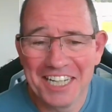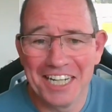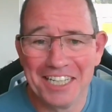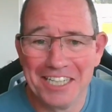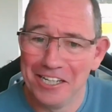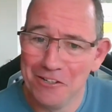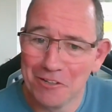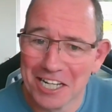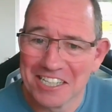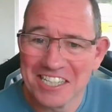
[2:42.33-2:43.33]
and you'll
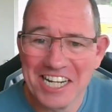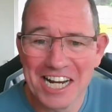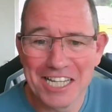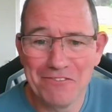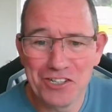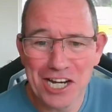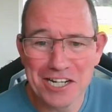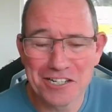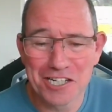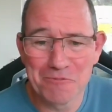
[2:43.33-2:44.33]
get to see how they've
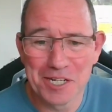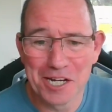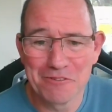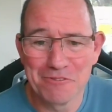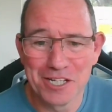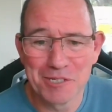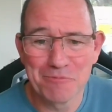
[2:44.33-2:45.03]
changed as we go through this